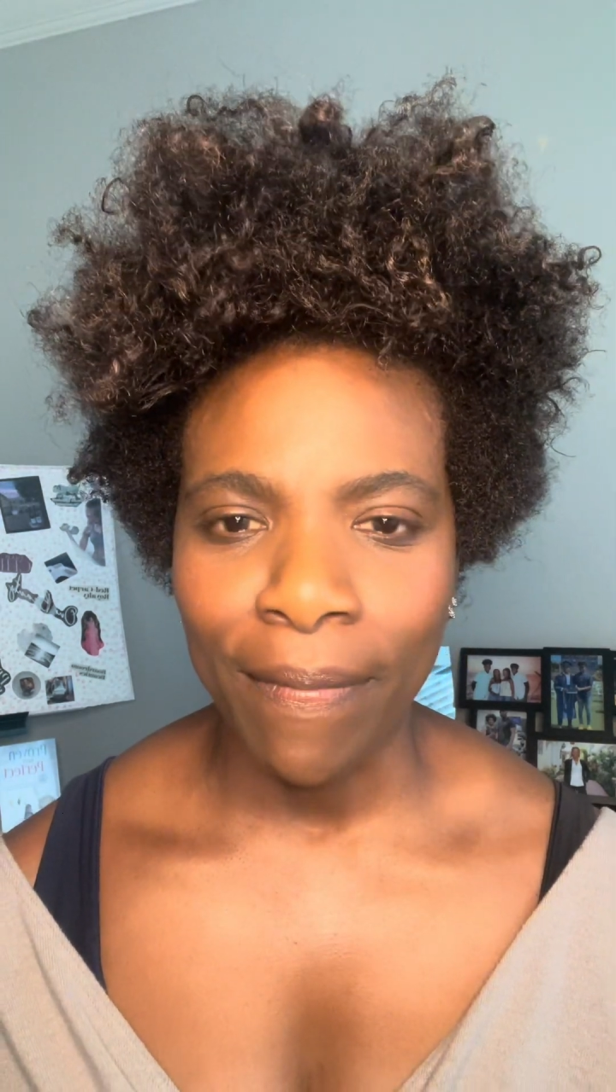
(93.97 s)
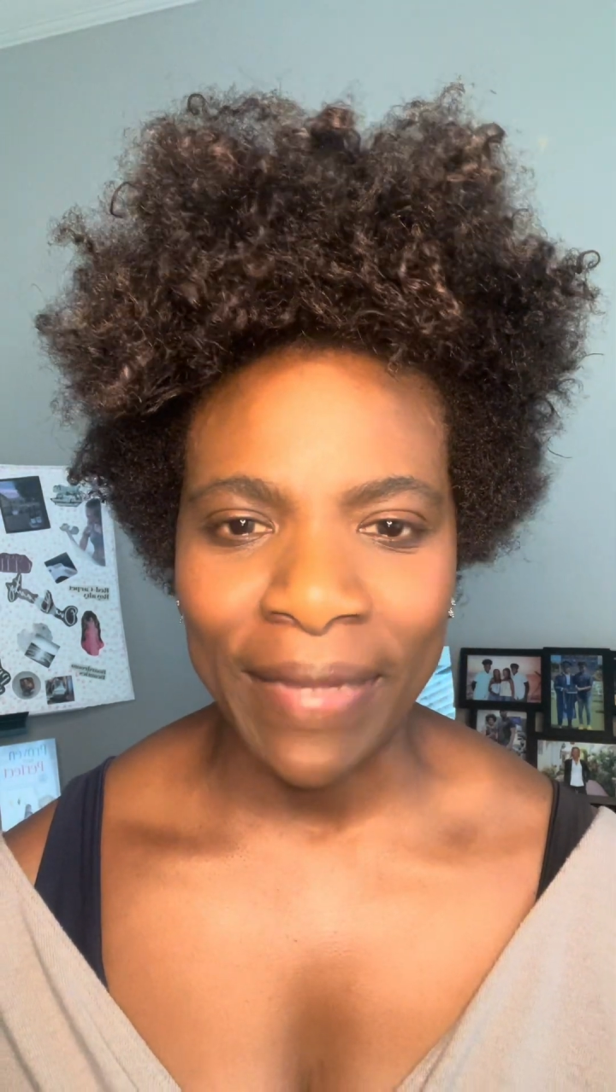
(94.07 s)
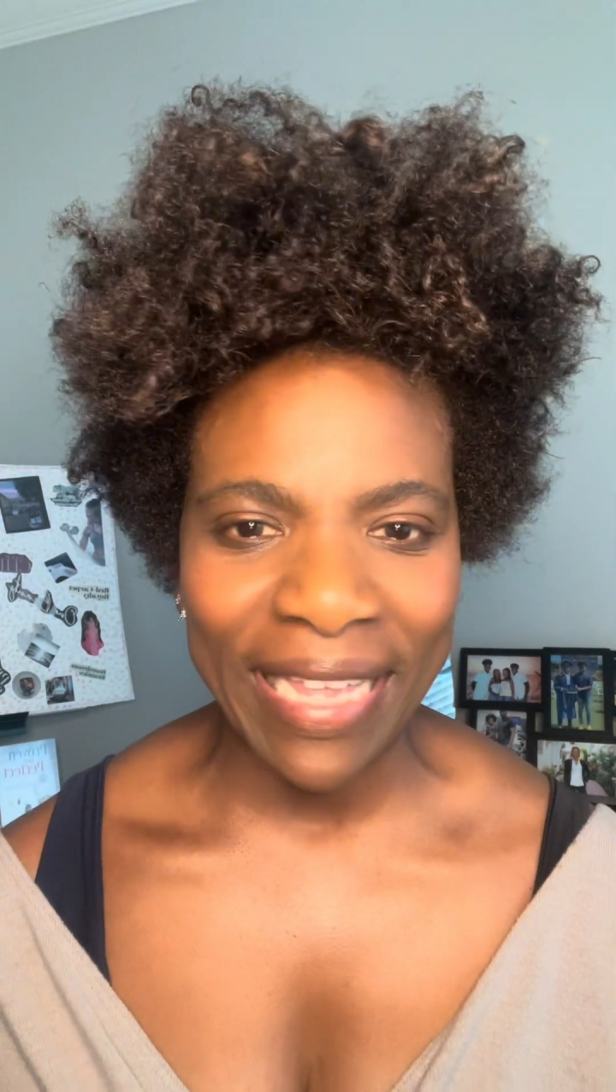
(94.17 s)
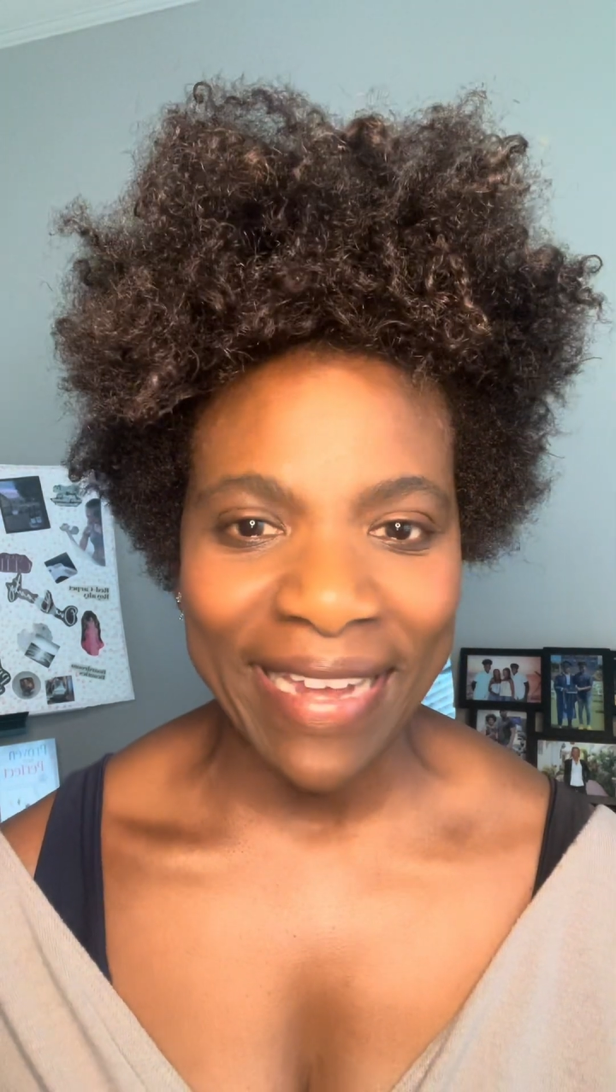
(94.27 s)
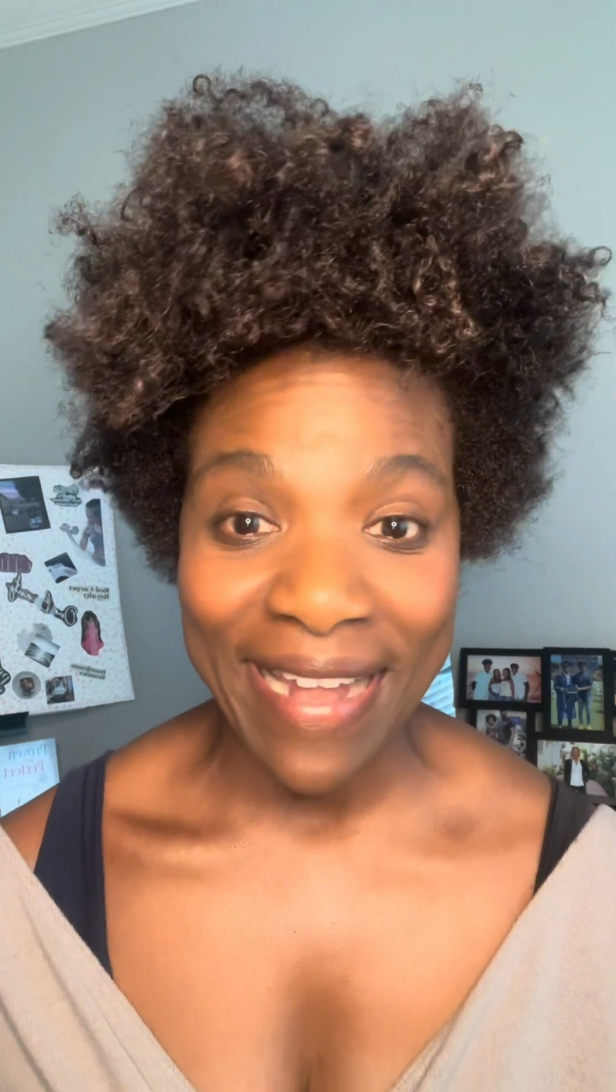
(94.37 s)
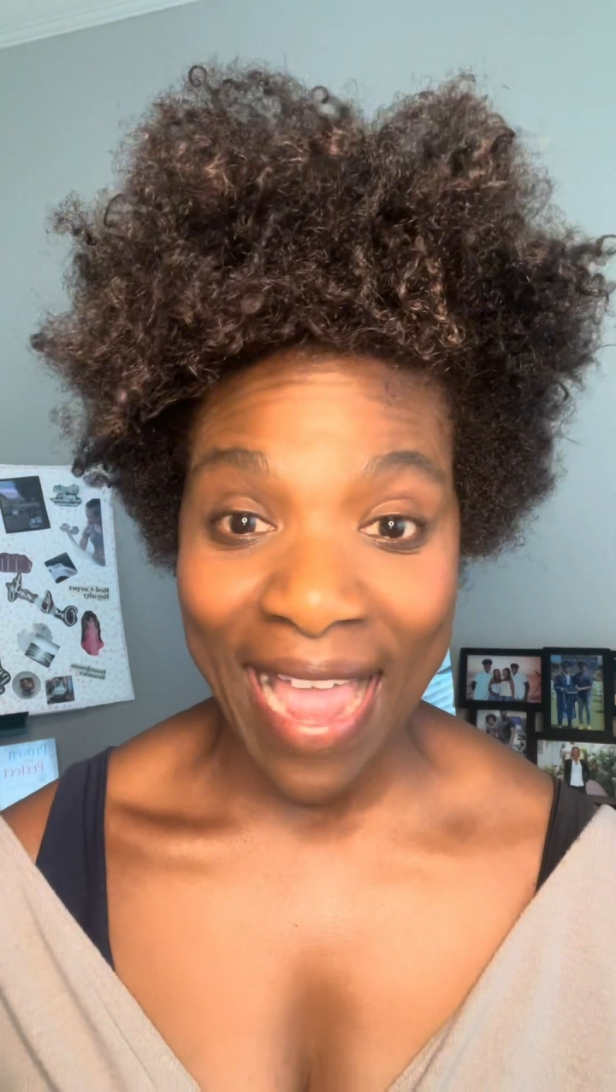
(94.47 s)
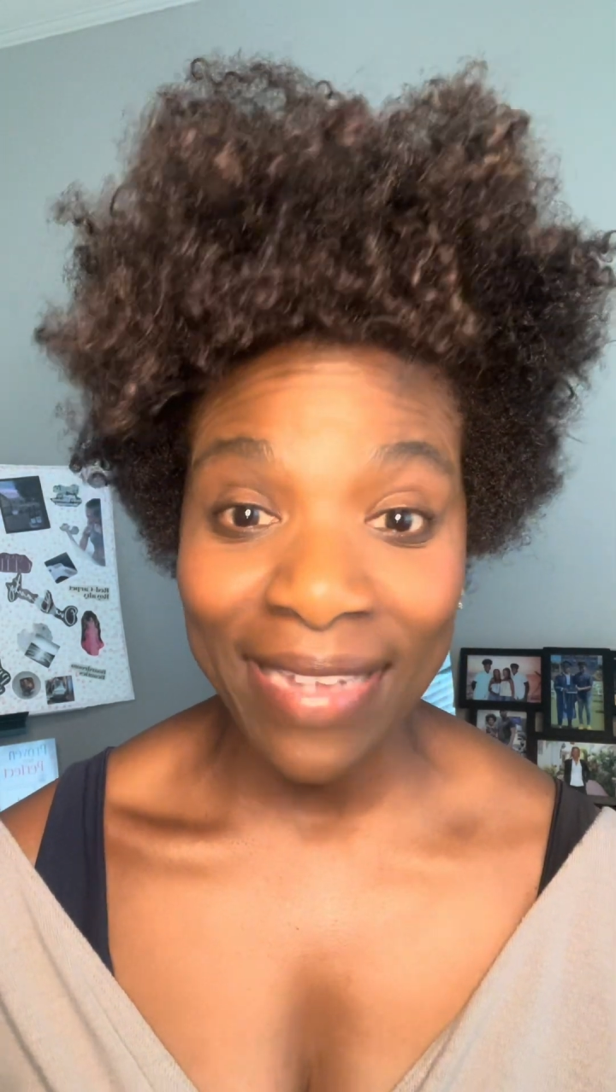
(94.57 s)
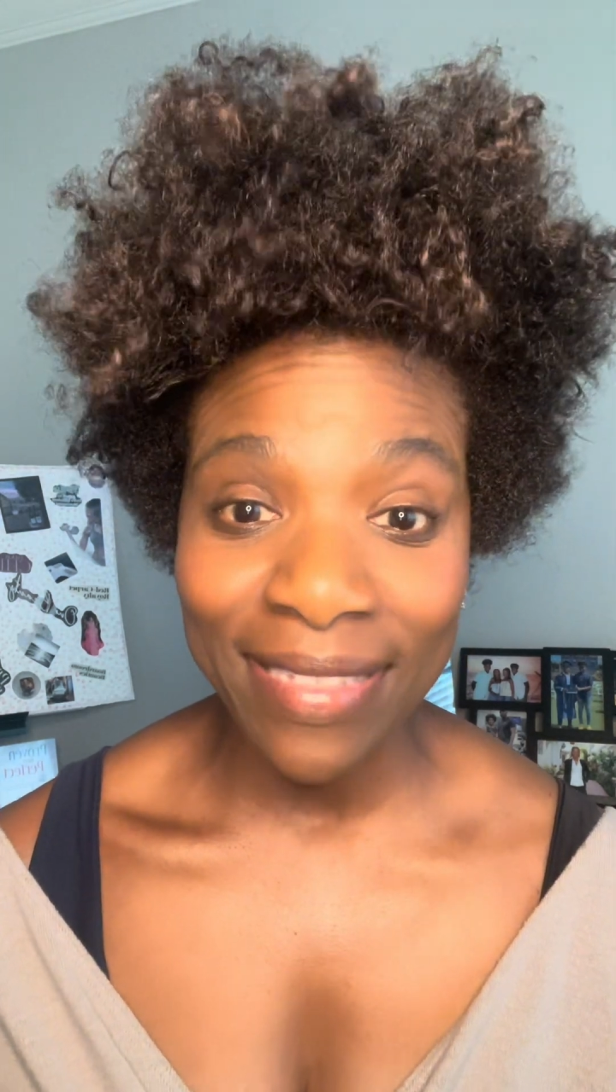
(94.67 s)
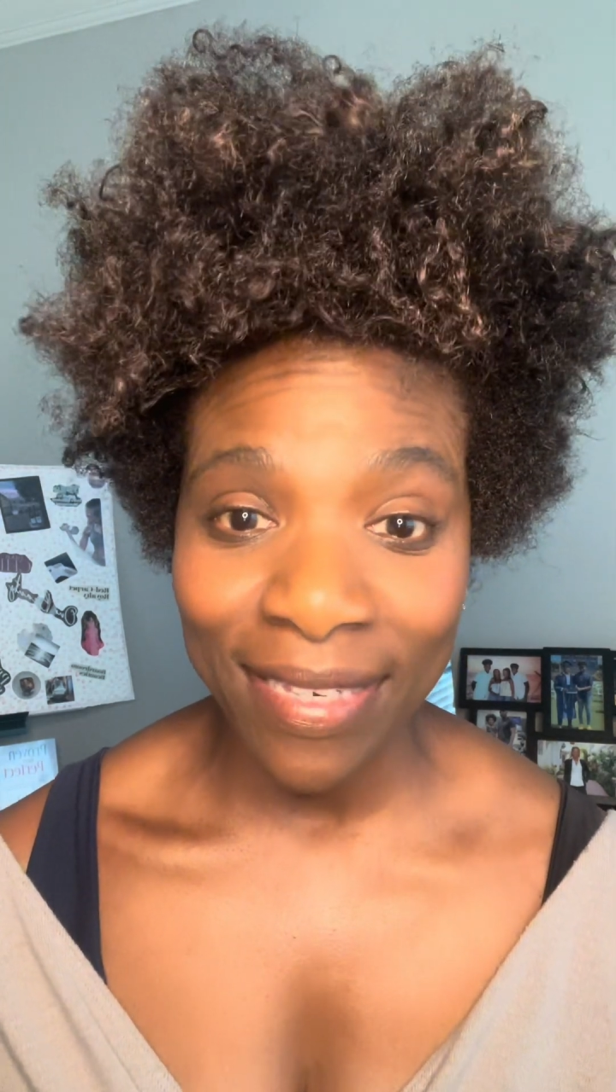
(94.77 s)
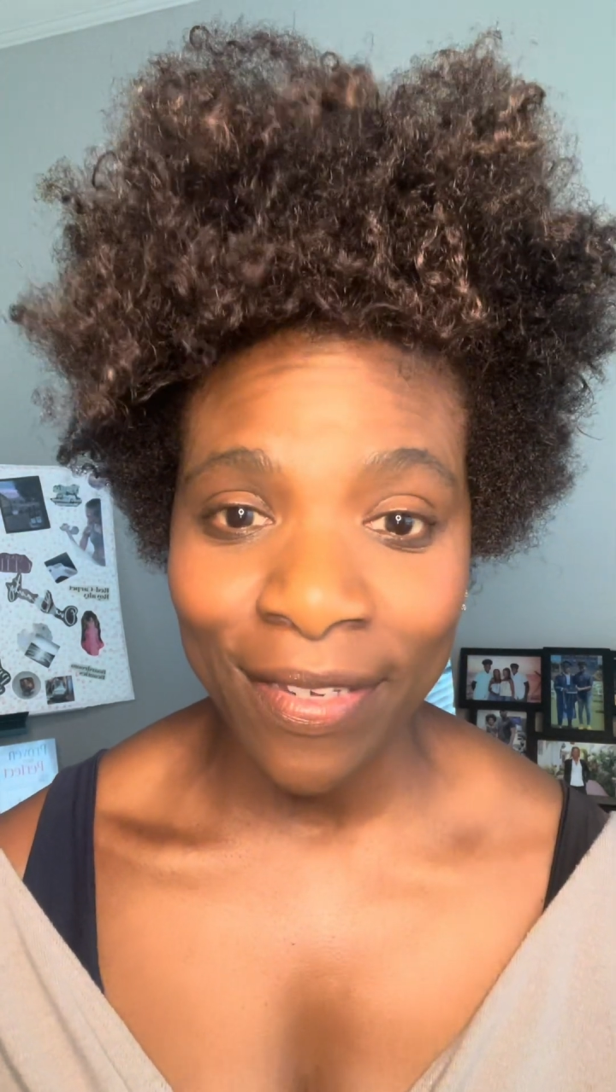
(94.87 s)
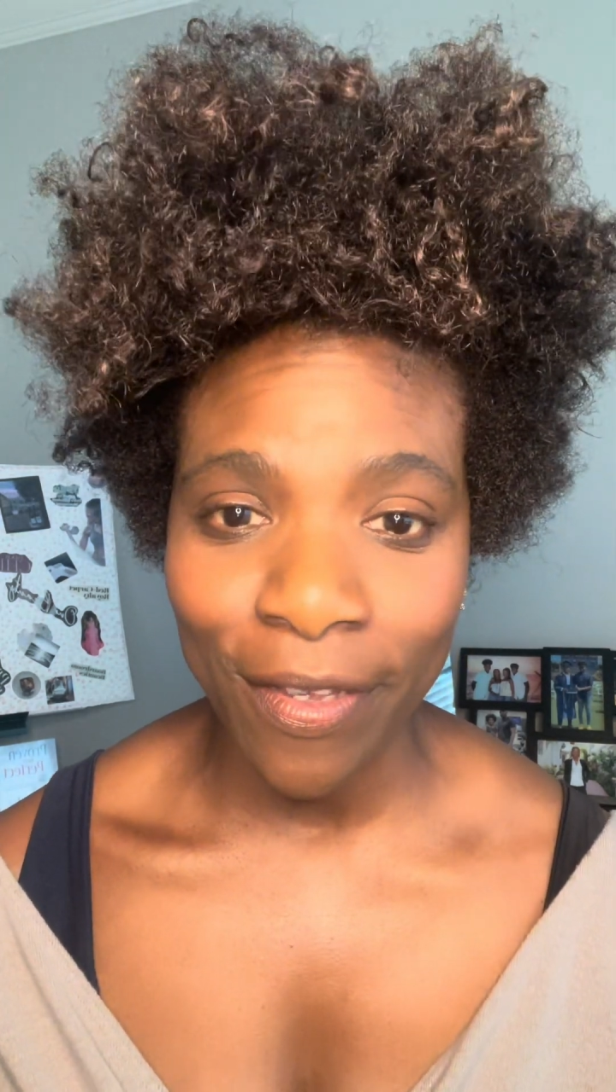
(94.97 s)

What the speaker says: connected